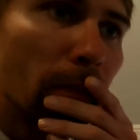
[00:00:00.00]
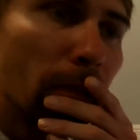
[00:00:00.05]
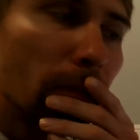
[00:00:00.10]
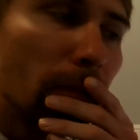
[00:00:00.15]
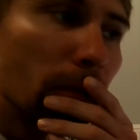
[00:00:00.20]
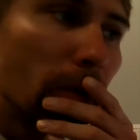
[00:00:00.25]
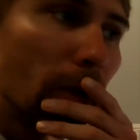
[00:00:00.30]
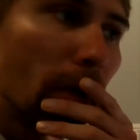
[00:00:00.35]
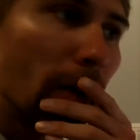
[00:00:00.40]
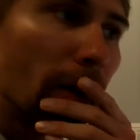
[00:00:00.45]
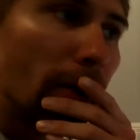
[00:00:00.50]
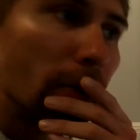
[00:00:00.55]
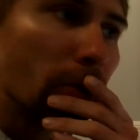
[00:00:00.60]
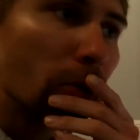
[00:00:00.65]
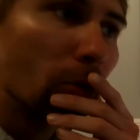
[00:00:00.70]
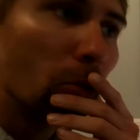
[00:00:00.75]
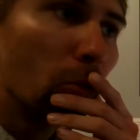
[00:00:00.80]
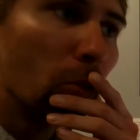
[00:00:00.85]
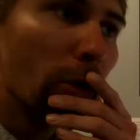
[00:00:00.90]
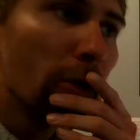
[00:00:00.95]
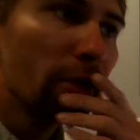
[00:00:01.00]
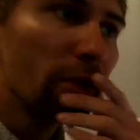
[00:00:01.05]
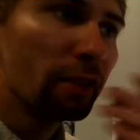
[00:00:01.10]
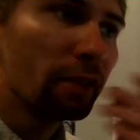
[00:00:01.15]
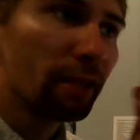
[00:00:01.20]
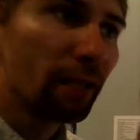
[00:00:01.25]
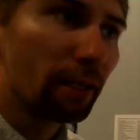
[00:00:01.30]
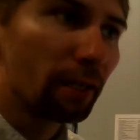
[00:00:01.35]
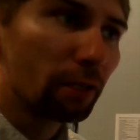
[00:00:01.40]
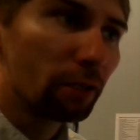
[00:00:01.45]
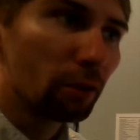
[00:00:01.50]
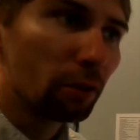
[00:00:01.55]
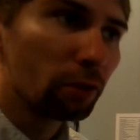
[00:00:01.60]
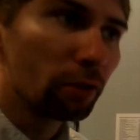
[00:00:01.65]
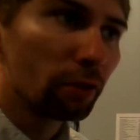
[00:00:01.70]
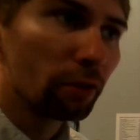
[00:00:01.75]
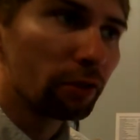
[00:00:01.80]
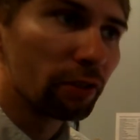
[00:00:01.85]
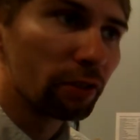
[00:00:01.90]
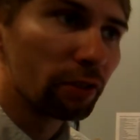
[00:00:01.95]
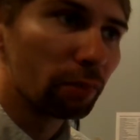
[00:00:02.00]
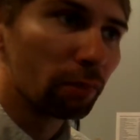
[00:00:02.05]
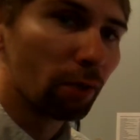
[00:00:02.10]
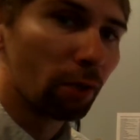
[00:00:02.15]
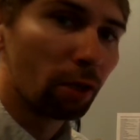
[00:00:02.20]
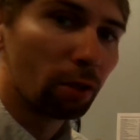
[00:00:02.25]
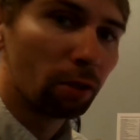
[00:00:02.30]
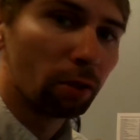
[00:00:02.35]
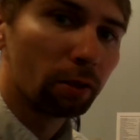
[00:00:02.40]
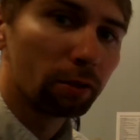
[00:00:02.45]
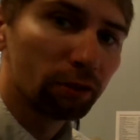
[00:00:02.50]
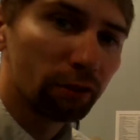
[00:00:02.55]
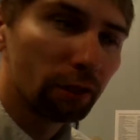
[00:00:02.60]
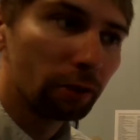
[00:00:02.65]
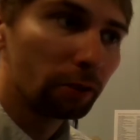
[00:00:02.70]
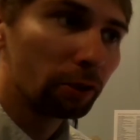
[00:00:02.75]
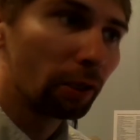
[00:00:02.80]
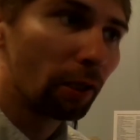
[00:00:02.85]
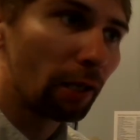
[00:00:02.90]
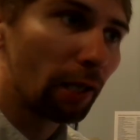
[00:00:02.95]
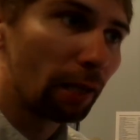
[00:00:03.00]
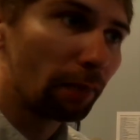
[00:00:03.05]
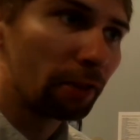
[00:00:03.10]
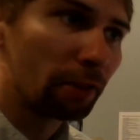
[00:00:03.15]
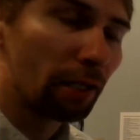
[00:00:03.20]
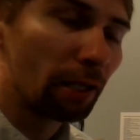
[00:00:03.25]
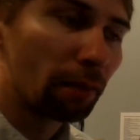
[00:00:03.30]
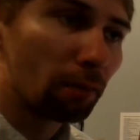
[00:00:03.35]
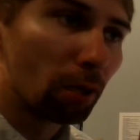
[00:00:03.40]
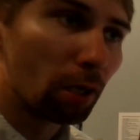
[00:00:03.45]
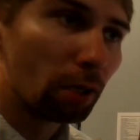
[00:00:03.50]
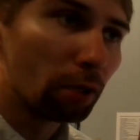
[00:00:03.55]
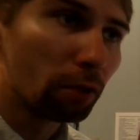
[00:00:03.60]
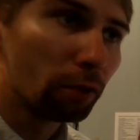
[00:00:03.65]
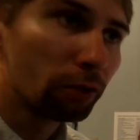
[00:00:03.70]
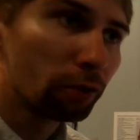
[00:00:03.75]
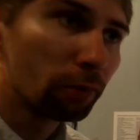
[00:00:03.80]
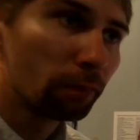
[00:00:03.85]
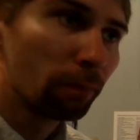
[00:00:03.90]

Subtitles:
All right, so what is the intended use of the seasonal habitat models?